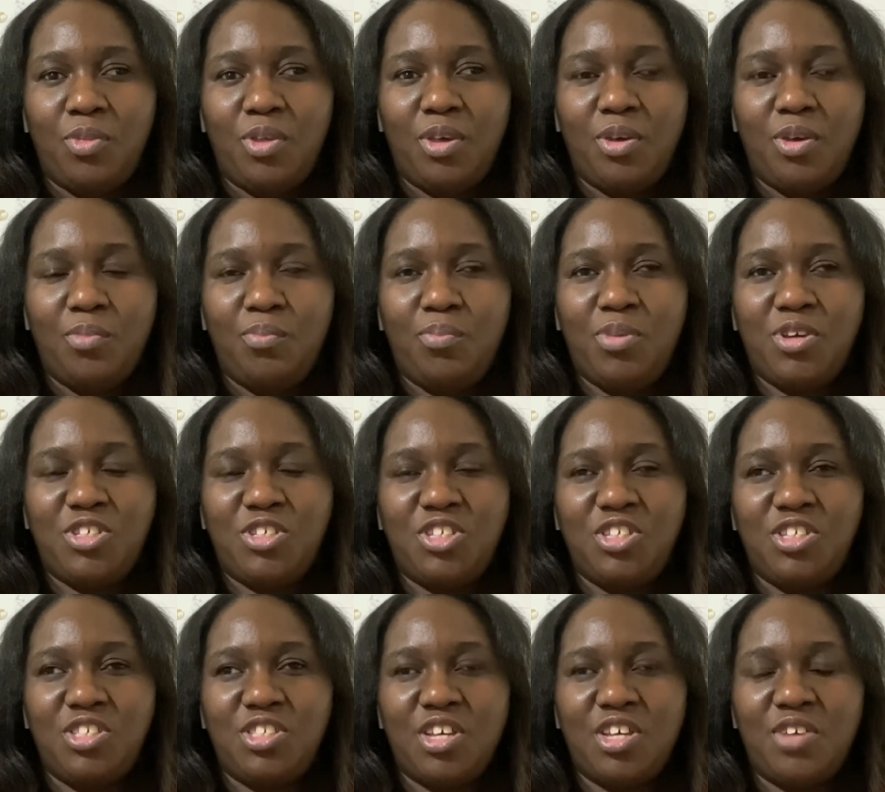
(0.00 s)
But she
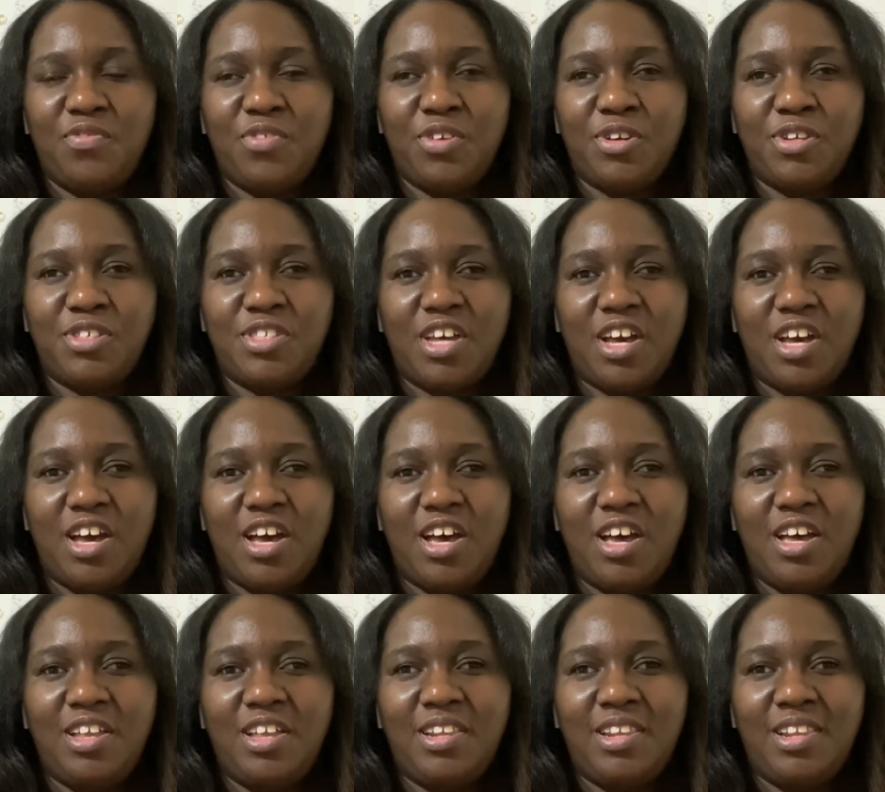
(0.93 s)
suffers
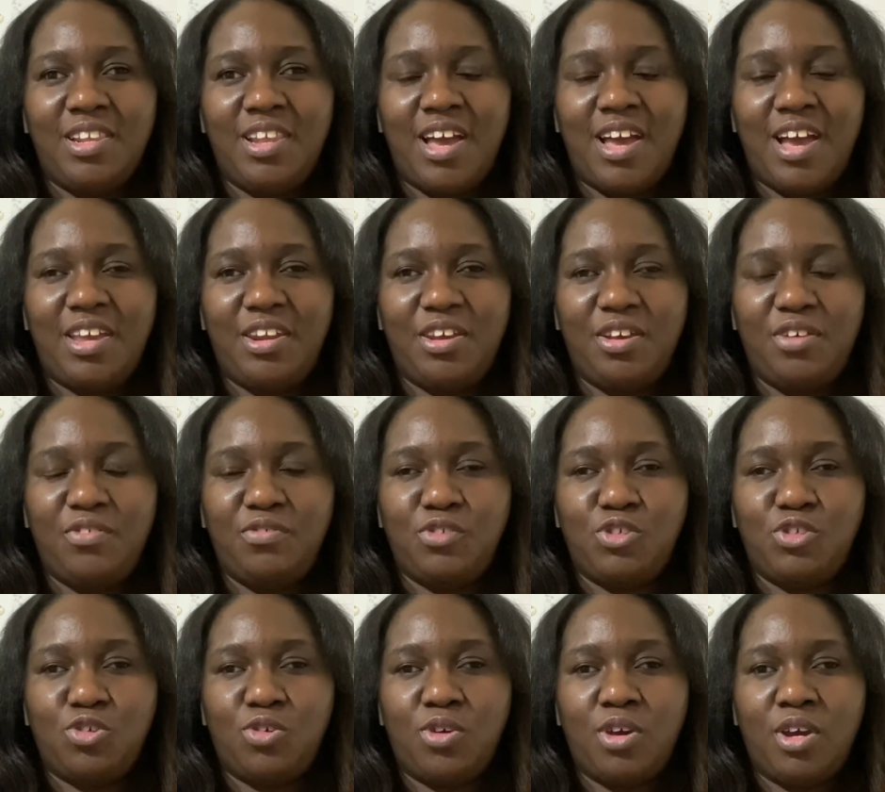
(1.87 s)
a lot of
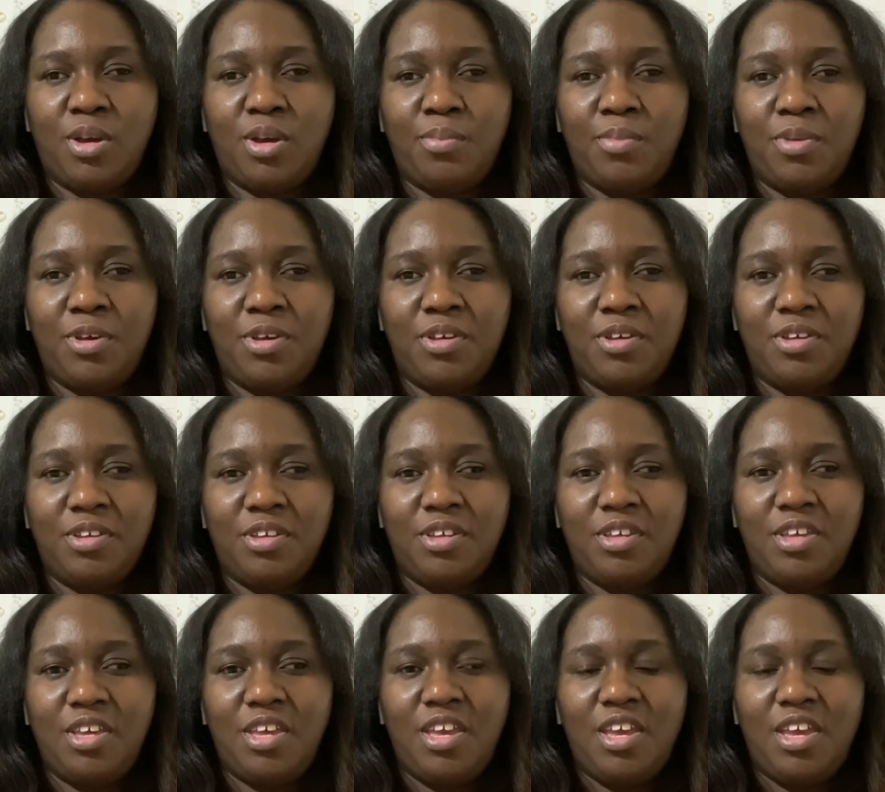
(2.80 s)
trauma.
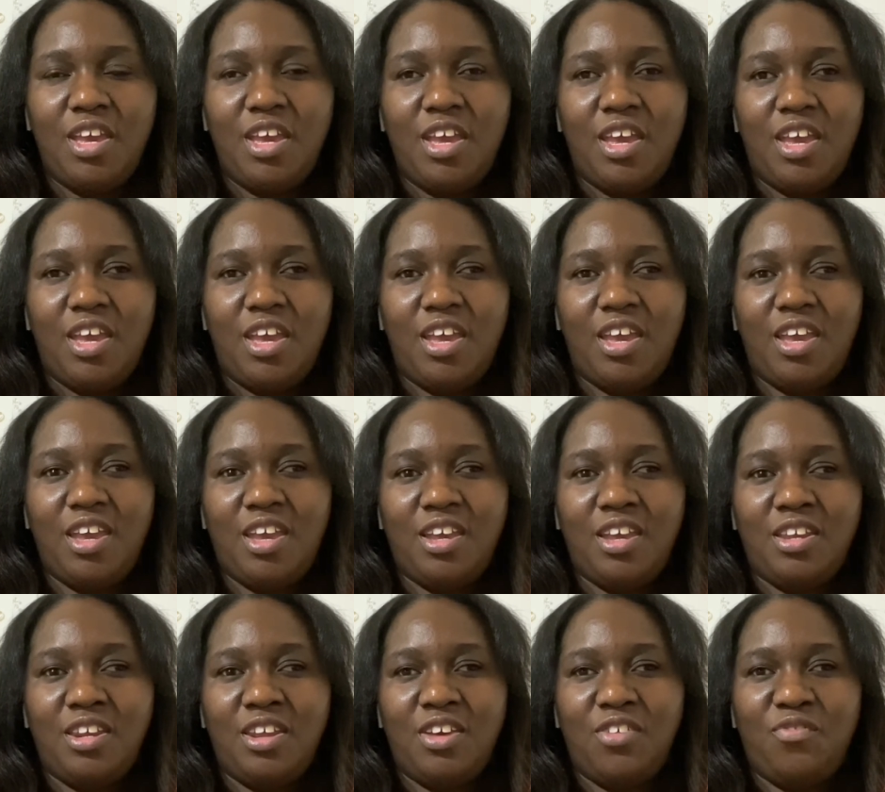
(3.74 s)

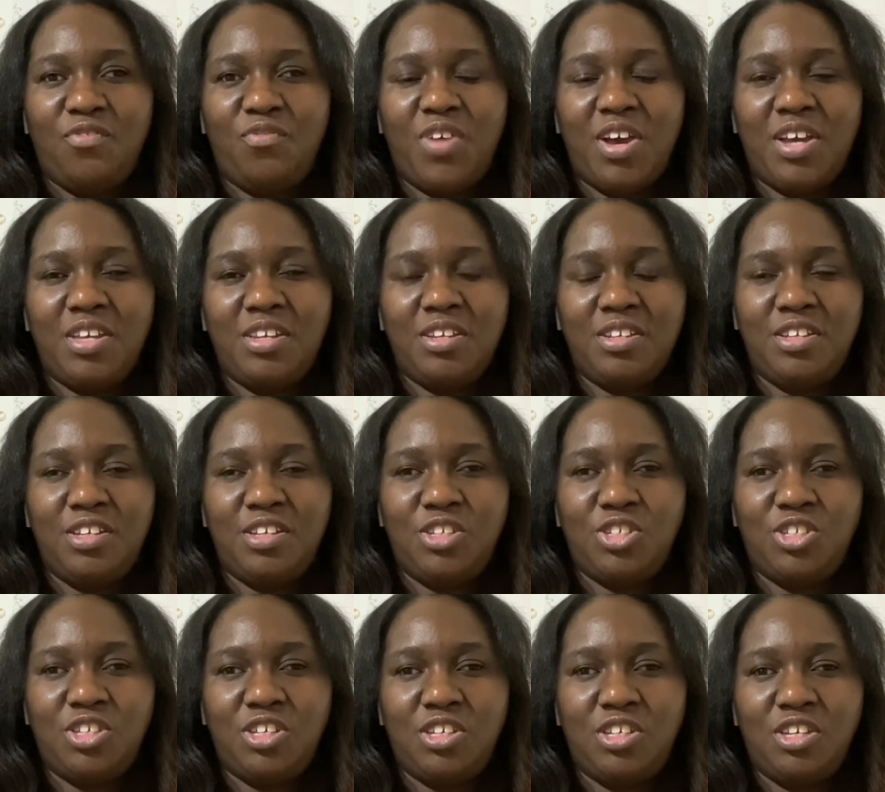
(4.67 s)
And finally,
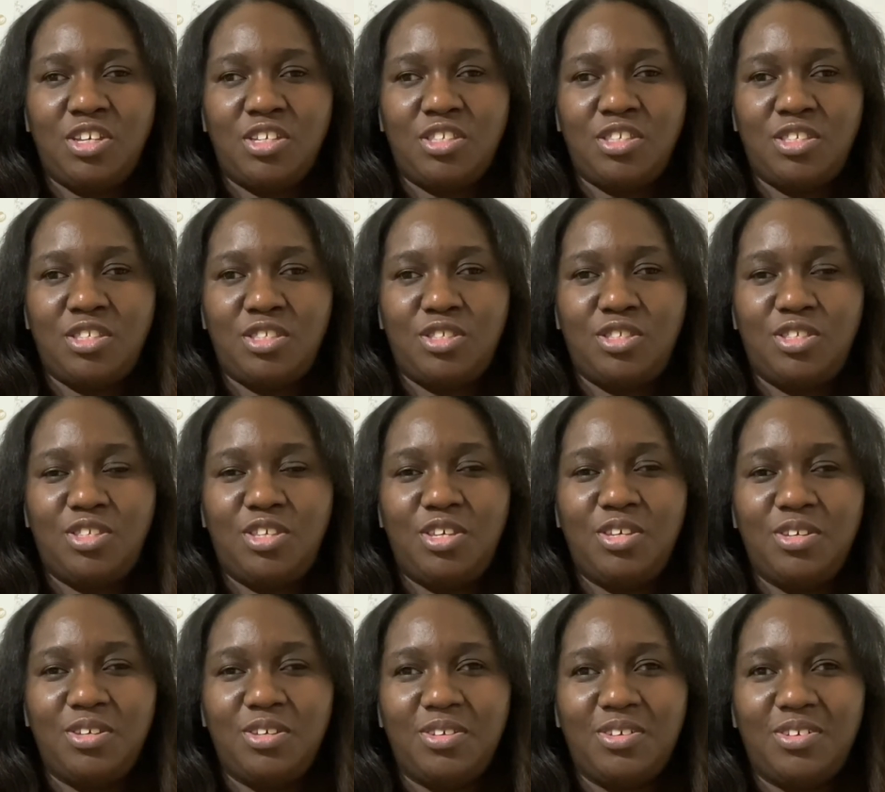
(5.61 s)
she gets
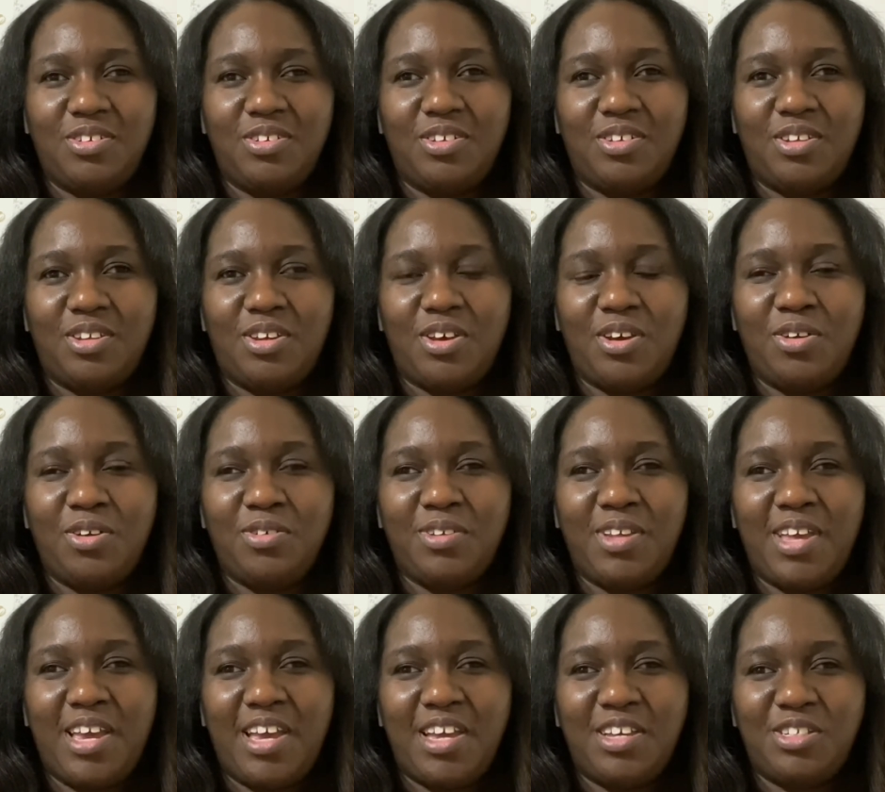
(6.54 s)
to her
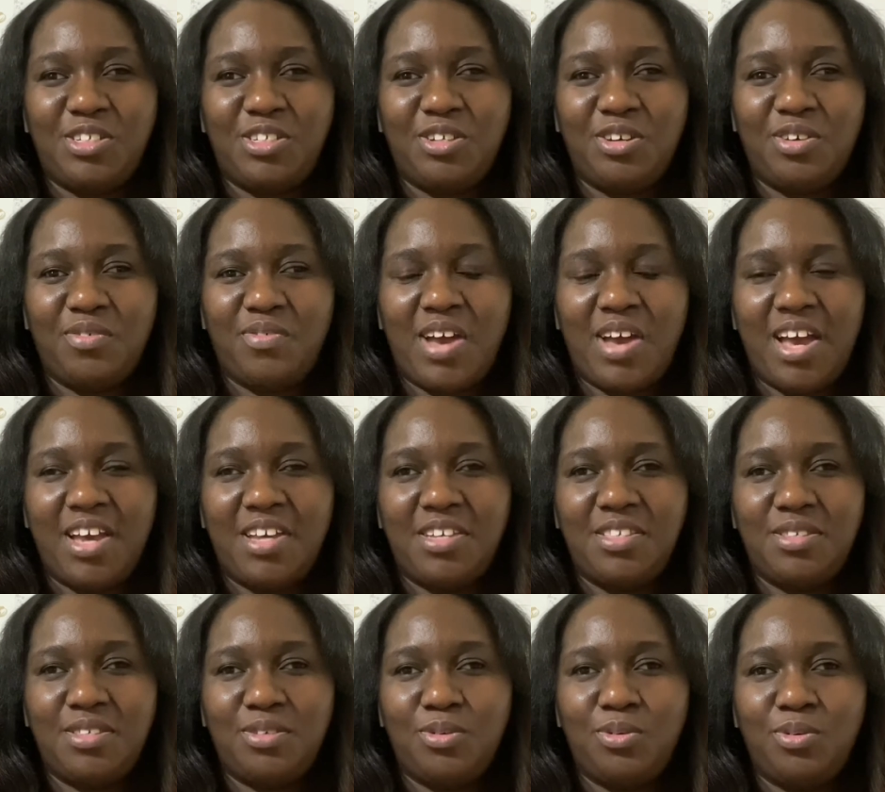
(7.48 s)
last year of high
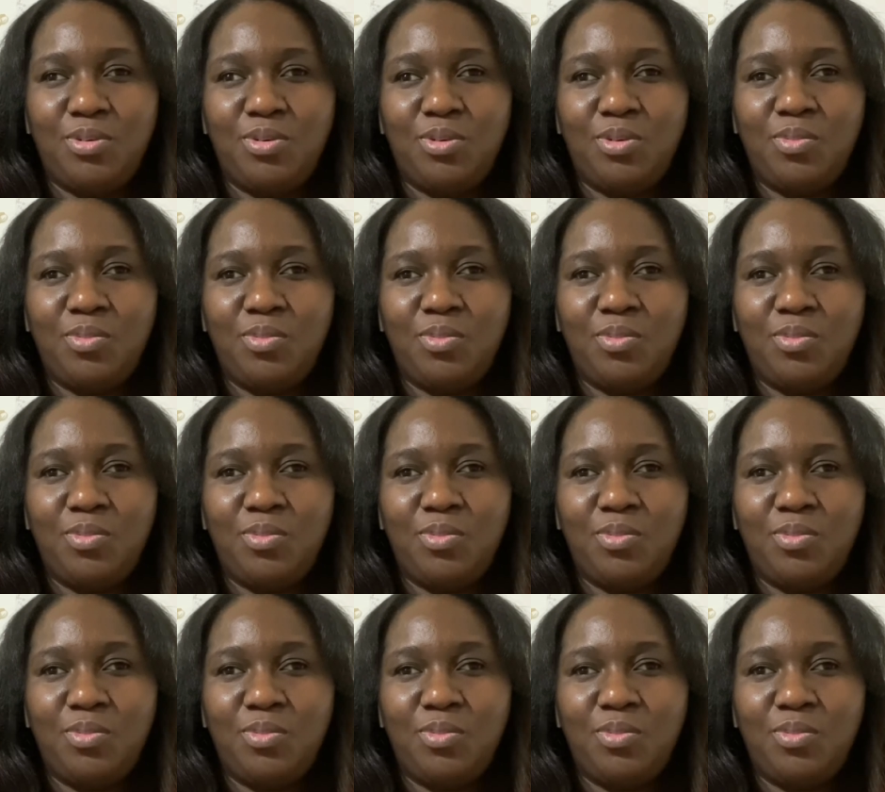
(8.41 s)
school.